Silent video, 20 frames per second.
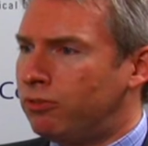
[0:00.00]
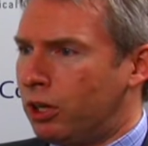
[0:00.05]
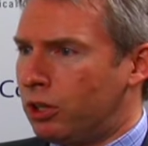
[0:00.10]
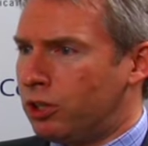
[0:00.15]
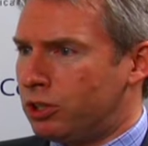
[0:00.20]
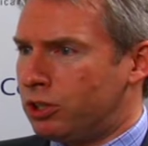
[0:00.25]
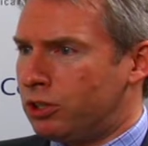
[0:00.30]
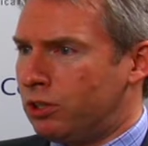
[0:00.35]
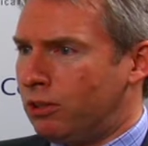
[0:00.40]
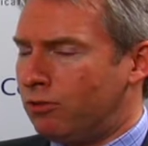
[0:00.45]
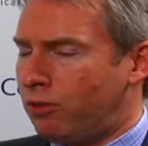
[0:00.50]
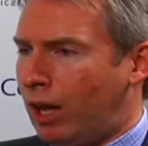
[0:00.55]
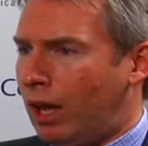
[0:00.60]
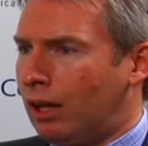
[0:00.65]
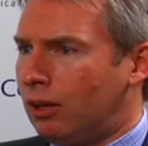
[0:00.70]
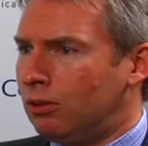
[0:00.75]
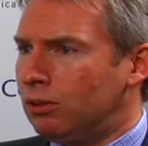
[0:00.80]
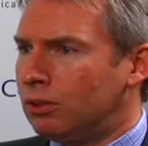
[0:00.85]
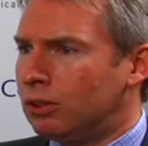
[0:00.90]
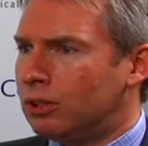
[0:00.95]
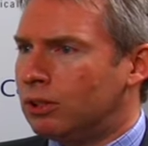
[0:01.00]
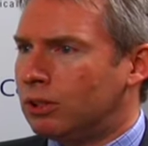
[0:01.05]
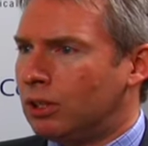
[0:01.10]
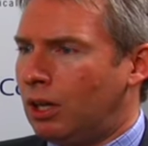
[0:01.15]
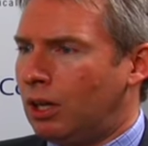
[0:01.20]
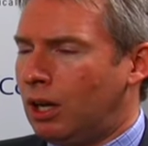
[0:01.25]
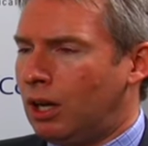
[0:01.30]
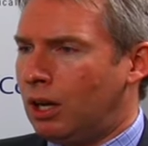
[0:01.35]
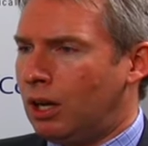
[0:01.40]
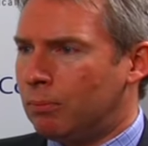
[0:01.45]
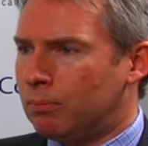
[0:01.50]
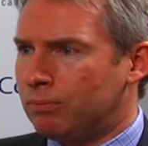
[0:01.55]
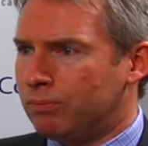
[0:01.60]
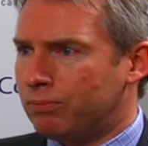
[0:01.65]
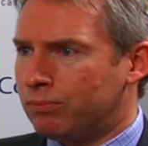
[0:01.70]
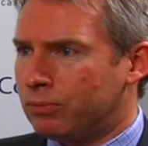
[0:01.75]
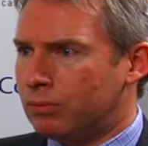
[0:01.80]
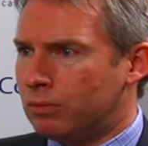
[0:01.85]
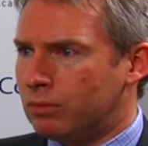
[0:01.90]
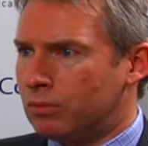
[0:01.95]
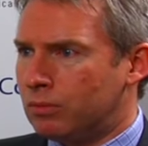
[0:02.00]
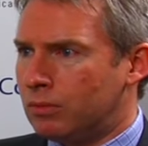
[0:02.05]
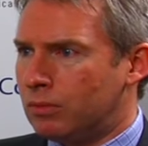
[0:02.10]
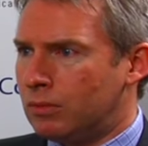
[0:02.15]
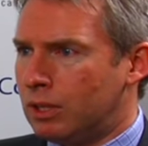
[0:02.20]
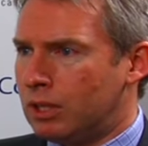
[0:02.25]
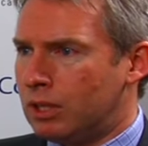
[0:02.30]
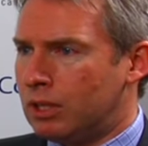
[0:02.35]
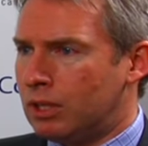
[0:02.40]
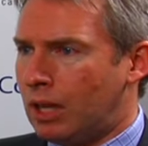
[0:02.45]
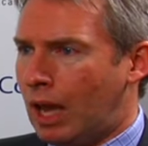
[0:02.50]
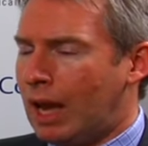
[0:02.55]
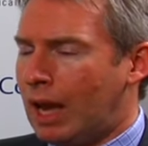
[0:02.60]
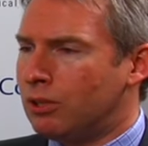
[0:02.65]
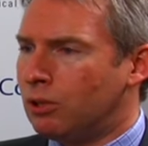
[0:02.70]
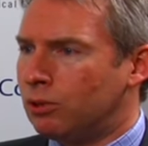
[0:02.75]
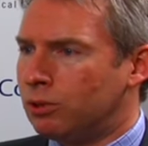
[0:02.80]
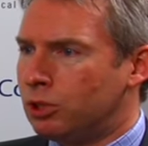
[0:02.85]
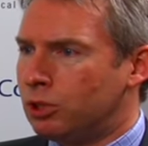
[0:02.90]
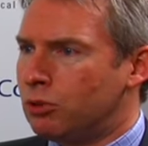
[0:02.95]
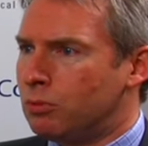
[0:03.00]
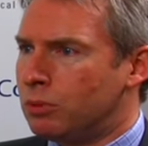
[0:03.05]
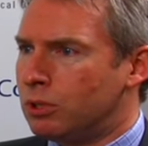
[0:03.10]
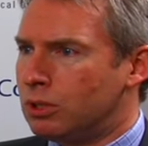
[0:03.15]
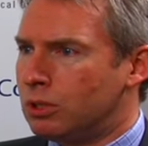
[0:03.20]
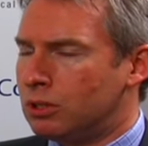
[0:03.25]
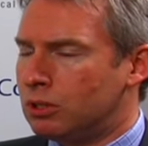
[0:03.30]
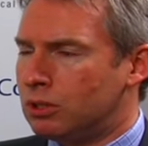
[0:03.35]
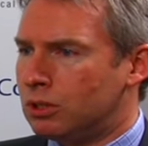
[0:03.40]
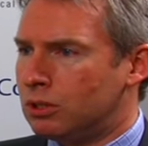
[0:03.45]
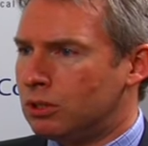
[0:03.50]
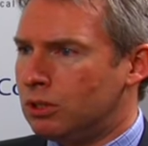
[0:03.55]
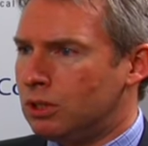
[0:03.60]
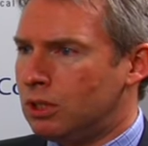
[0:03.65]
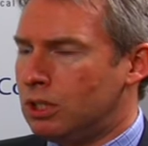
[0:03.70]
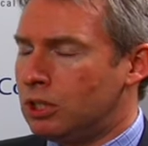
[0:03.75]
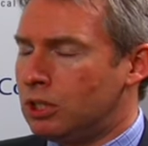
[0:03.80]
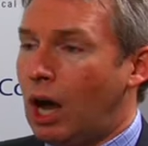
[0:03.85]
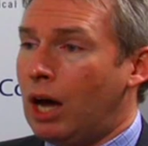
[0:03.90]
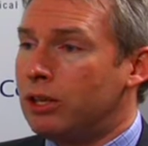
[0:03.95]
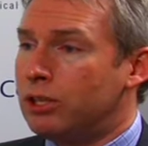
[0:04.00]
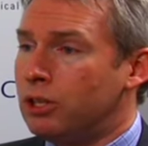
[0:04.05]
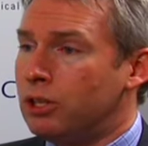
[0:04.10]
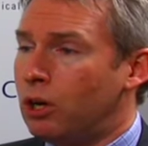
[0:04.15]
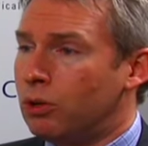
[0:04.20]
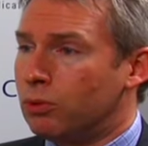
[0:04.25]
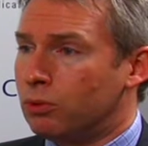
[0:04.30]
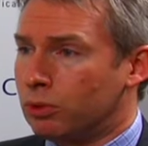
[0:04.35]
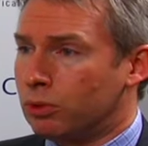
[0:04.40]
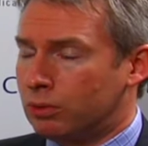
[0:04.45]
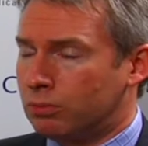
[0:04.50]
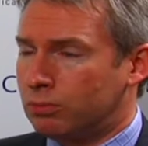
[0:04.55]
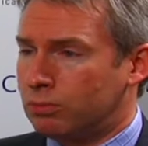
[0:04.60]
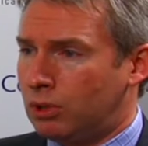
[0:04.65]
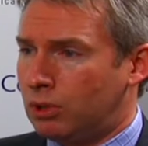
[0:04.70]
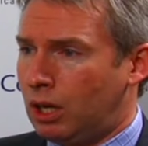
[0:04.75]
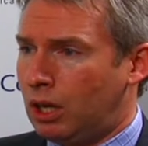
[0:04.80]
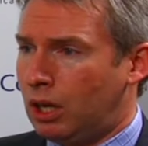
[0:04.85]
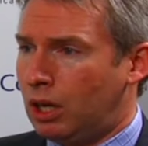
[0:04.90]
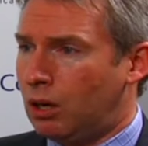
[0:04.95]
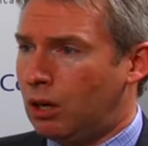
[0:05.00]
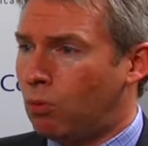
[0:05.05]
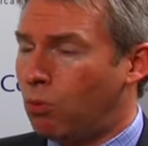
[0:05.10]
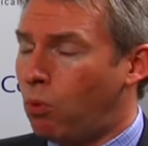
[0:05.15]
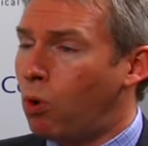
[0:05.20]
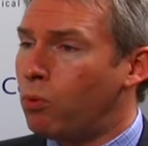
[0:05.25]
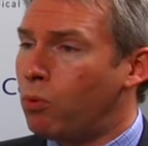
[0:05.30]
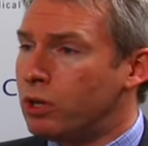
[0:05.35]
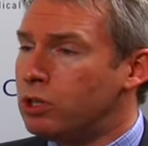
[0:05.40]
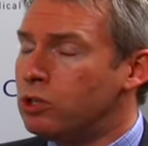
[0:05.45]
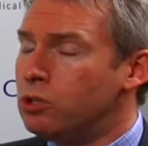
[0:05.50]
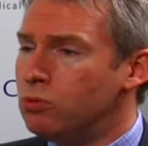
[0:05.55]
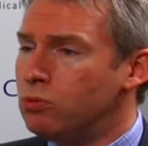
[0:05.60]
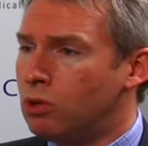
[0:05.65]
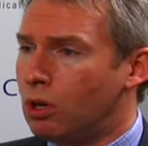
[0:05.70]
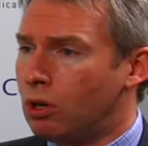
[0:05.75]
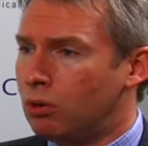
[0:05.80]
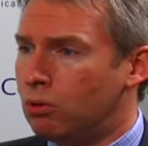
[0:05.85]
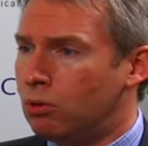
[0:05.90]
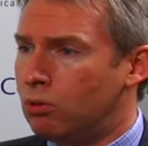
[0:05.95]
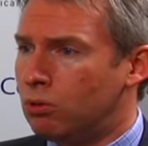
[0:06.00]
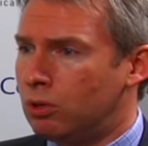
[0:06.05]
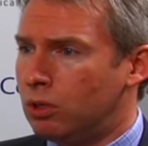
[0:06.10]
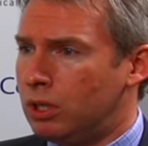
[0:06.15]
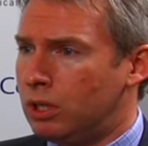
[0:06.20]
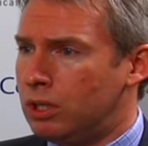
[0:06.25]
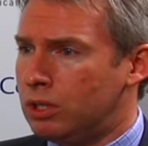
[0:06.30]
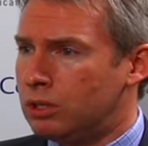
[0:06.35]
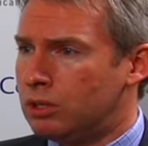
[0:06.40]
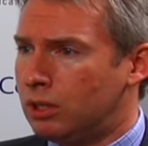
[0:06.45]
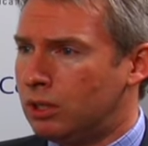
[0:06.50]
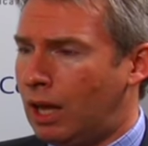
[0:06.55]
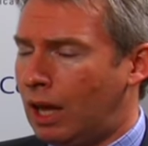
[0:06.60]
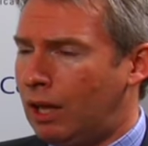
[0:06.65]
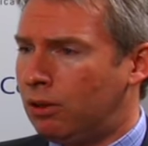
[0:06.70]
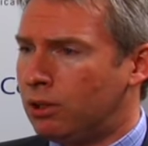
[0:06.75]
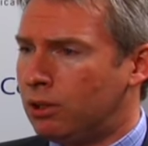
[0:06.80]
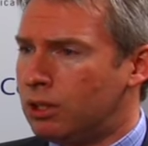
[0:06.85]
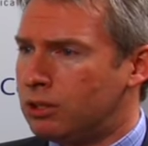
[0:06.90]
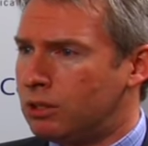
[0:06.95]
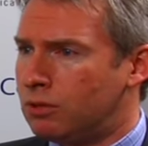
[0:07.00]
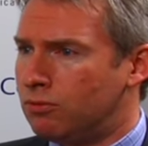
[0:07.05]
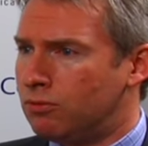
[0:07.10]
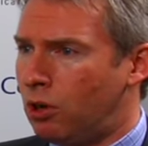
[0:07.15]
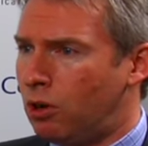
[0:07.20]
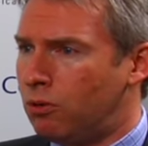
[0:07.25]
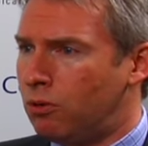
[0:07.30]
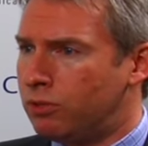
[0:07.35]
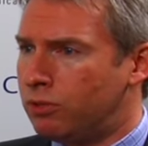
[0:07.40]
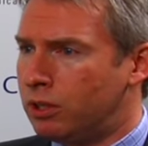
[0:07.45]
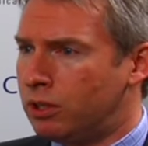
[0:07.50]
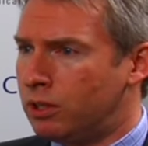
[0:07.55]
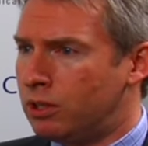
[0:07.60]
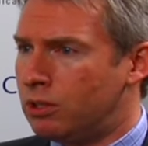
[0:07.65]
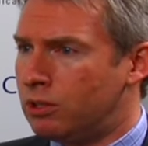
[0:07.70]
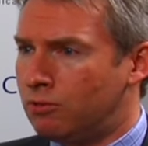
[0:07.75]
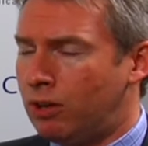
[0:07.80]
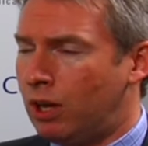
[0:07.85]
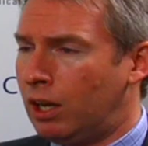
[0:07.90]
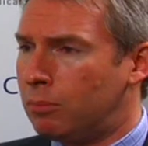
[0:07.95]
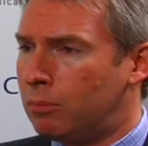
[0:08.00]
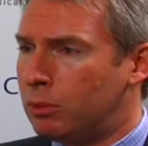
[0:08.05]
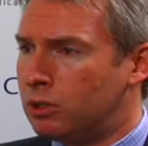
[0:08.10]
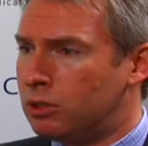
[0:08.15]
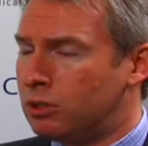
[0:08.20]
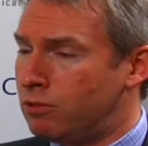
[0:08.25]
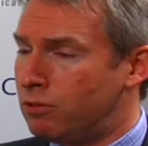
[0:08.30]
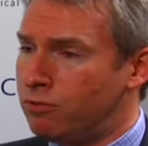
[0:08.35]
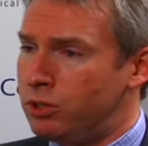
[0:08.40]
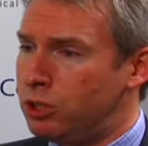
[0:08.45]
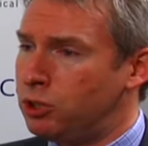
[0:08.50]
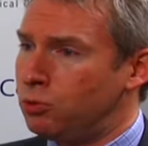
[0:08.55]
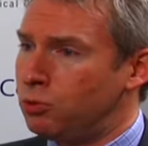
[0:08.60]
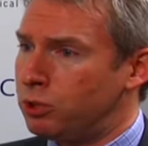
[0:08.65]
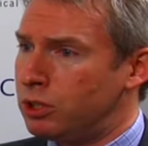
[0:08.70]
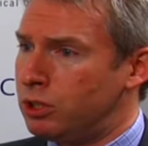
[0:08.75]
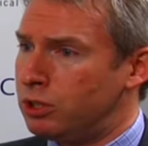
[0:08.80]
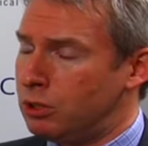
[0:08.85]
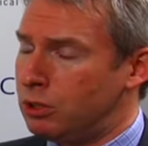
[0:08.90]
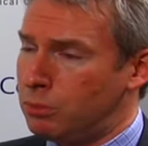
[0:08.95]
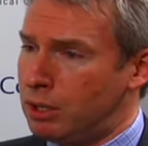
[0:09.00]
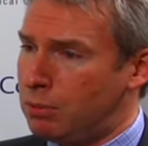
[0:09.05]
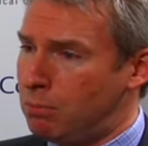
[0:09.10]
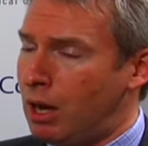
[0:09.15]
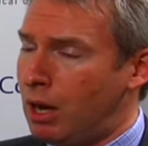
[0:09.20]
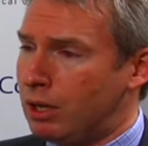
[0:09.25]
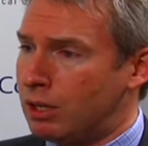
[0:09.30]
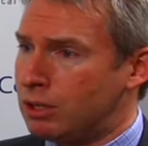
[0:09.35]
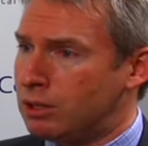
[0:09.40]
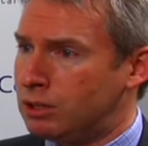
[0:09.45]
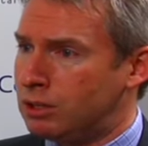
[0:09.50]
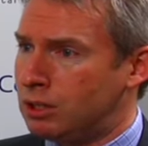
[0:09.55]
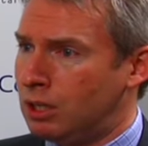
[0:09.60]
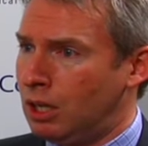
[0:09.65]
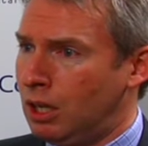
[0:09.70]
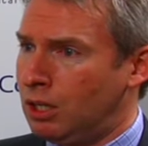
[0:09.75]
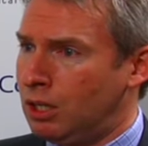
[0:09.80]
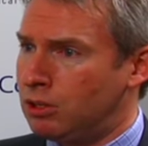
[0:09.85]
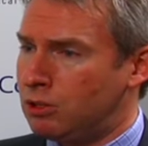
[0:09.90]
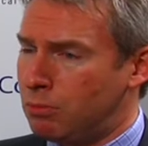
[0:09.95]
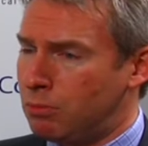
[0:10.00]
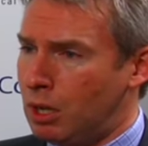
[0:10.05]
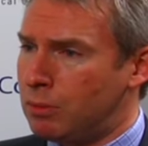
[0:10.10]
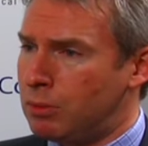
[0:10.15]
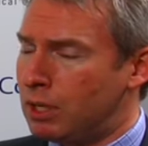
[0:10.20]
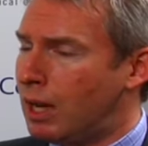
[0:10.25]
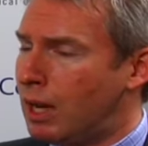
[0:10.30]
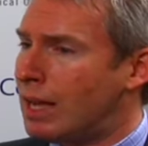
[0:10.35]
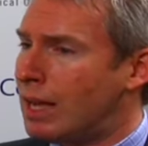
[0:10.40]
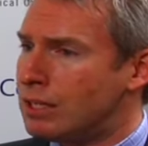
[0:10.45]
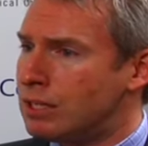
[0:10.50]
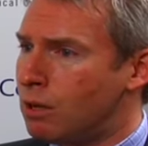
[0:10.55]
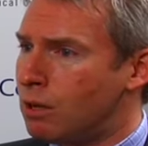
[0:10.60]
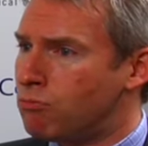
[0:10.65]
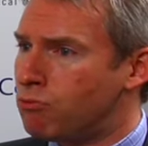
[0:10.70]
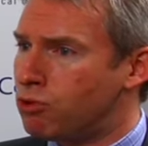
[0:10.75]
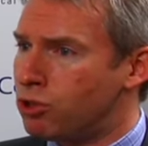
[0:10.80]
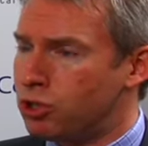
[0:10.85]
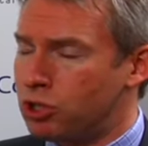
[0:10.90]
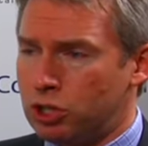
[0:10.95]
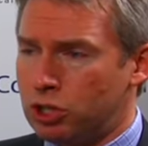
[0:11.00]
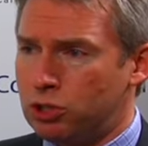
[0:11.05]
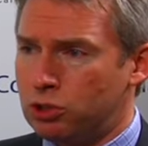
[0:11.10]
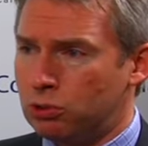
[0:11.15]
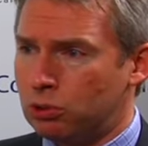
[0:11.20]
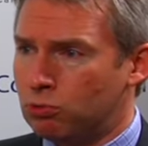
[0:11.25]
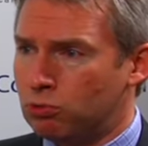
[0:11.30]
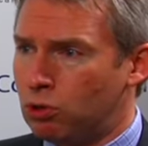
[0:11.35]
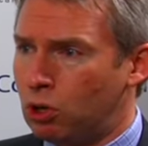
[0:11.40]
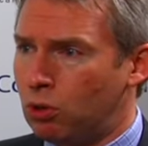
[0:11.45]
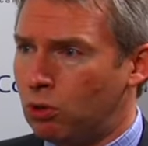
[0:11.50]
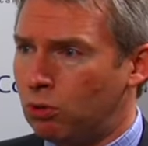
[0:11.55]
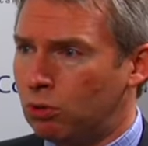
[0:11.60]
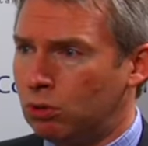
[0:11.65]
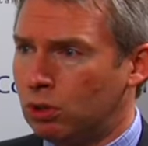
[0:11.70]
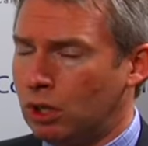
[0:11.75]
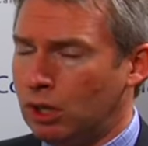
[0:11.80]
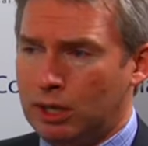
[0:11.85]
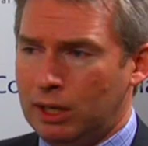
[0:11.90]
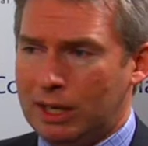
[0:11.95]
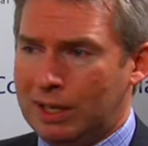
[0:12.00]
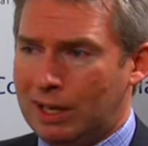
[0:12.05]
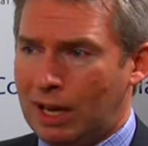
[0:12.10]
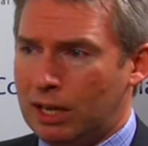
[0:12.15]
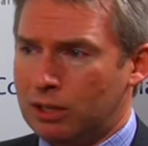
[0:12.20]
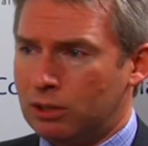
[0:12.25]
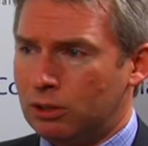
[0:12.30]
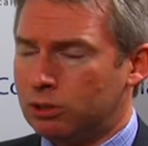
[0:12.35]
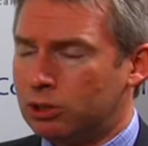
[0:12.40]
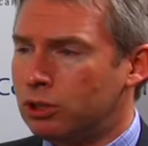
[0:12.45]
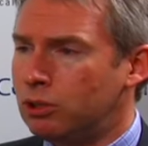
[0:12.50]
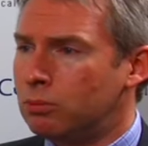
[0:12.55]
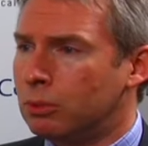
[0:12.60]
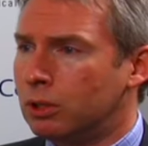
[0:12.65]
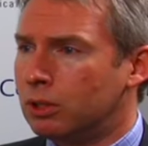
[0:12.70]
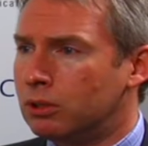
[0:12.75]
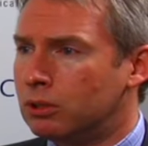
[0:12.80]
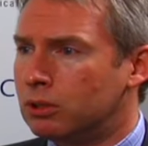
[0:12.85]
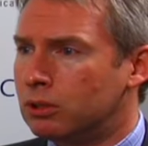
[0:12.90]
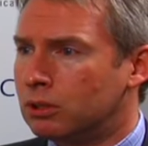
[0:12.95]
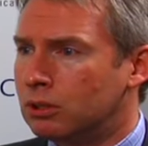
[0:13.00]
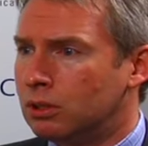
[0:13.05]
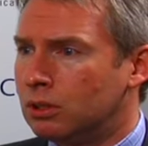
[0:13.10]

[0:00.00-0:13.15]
function of ALK in adult humans is unknown. What we do know is that ALK is involved in the development of the visual system in mice, so maybe it has some residual role in adult humans.